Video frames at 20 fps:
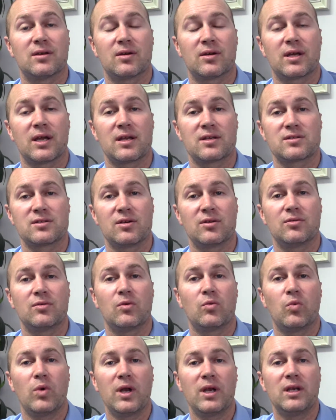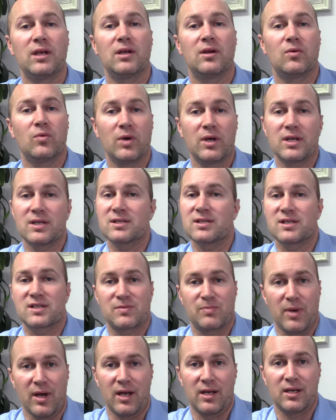Okay, so what is a
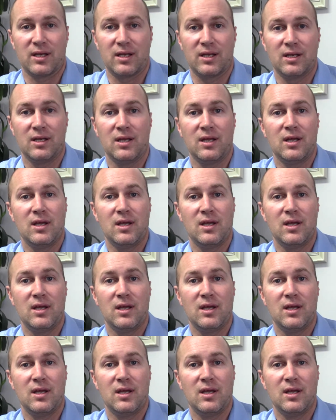spondy?